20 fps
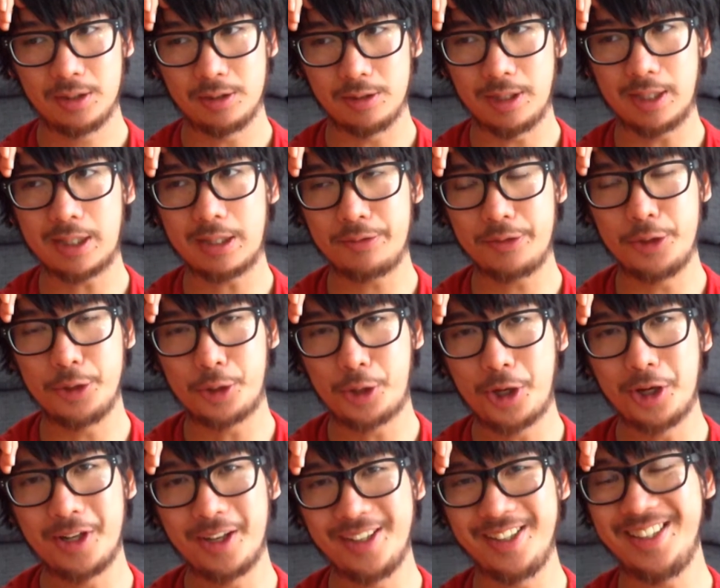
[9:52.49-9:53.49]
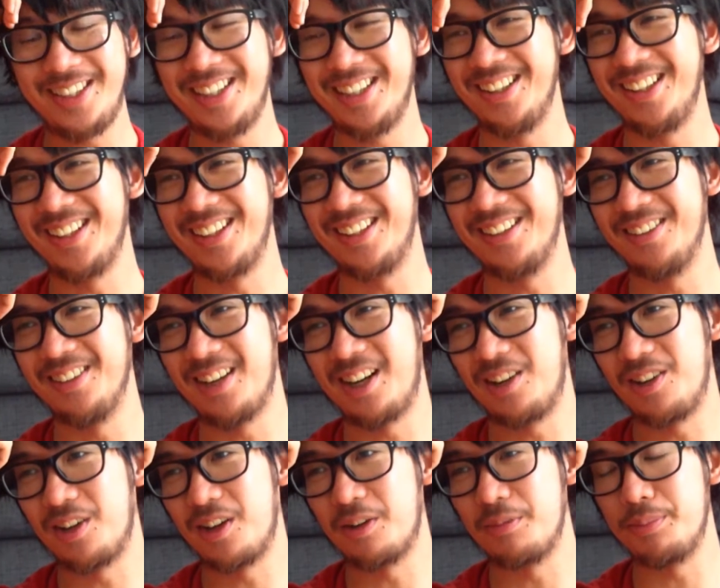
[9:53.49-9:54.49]
So that gives you a good idea, like, you know,
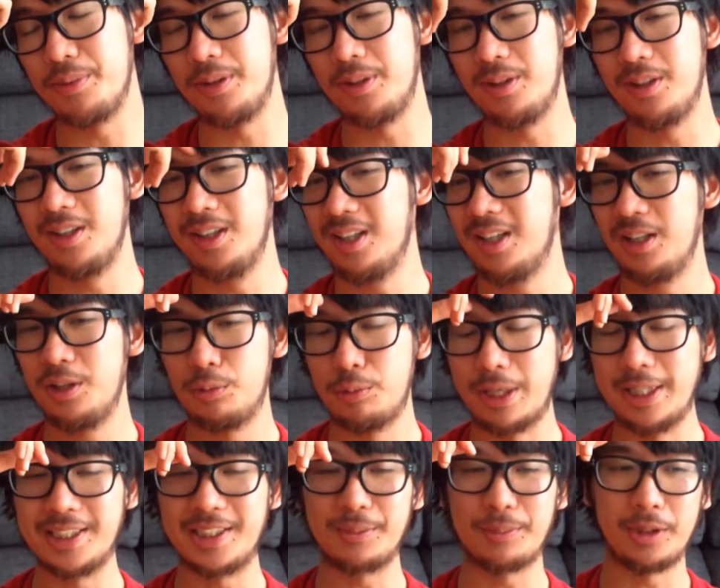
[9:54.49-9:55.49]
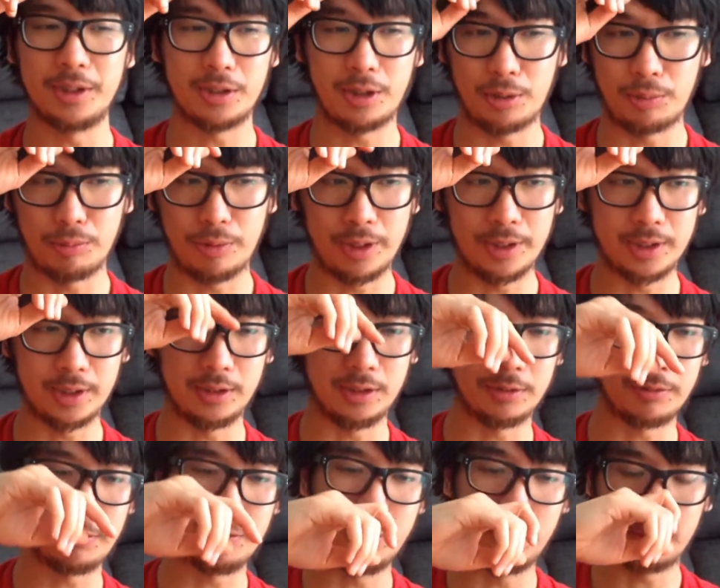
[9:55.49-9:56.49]
how long I've been wasting my time writing
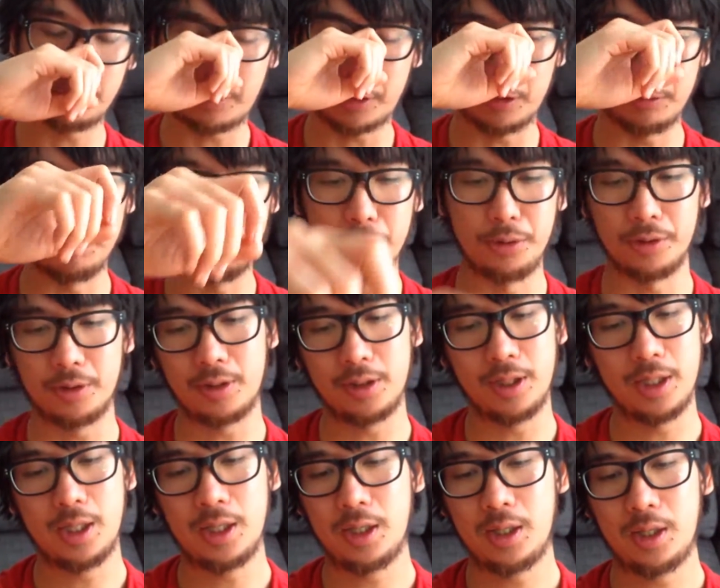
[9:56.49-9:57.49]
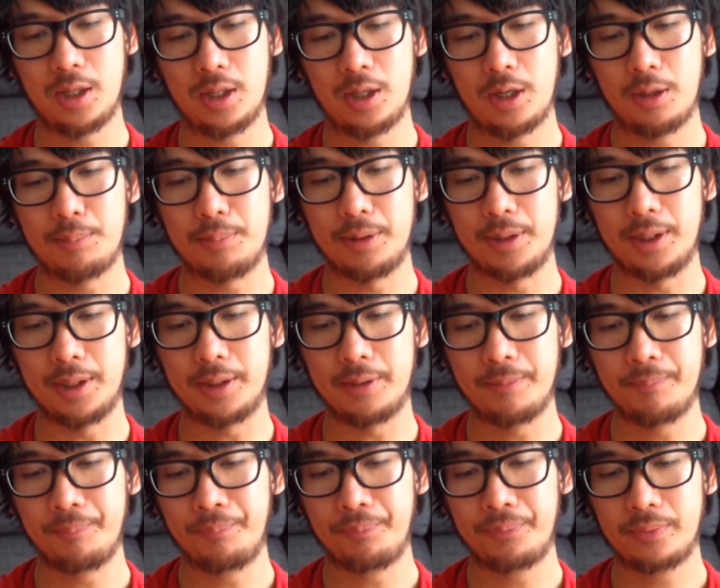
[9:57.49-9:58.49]
this fucking book. But
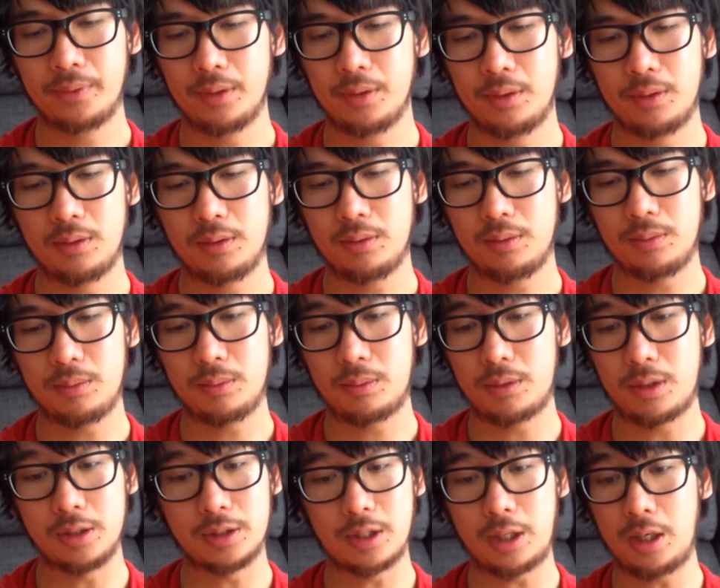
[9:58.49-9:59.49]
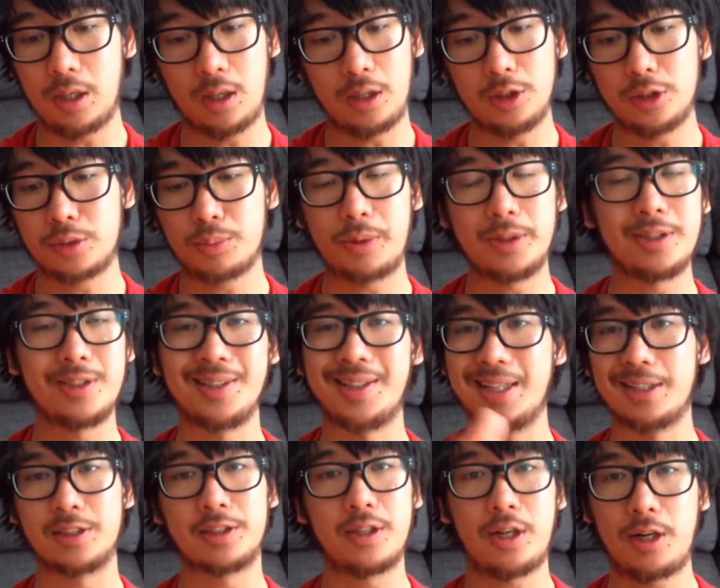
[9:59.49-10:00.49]
like, because I just wanted to
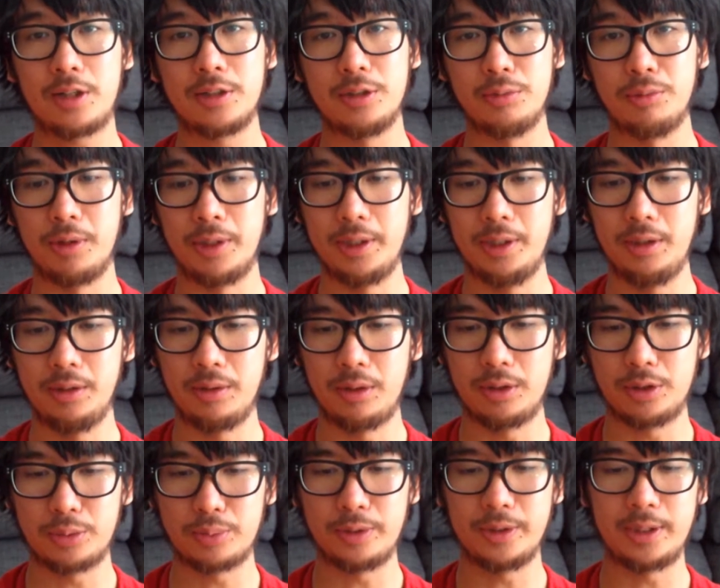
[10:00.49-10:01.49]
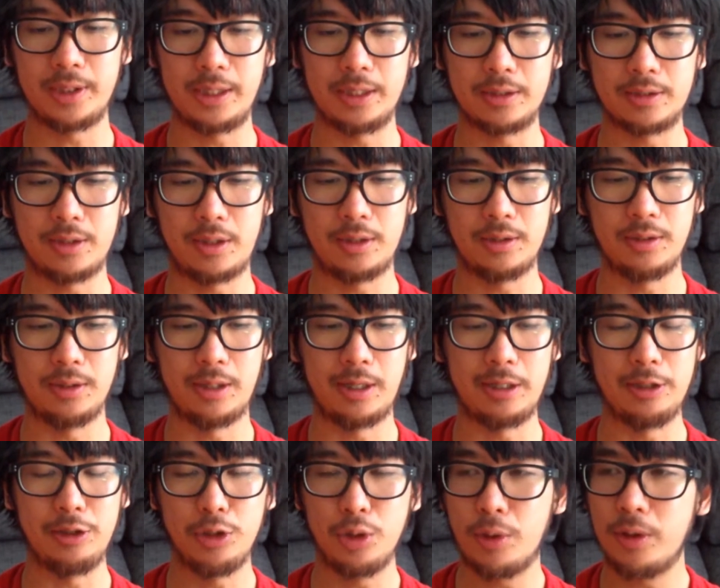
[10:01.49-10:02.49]
get started, right? I just wanted to get started. I
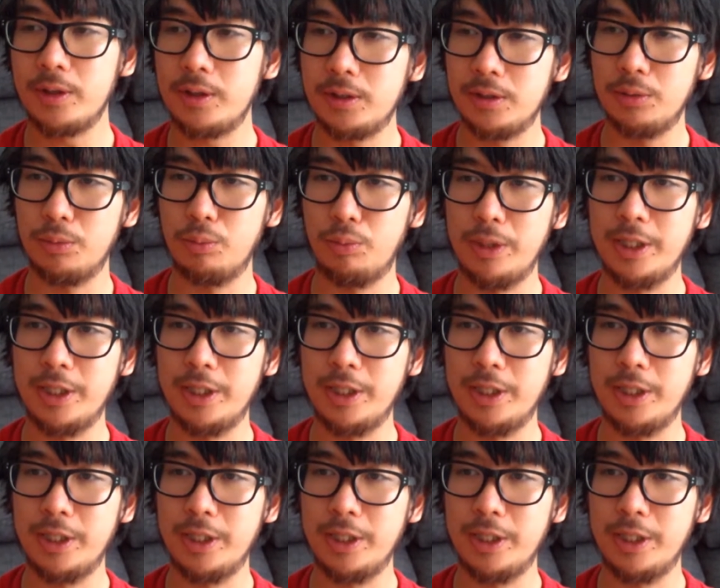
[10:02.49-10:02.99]
had no idea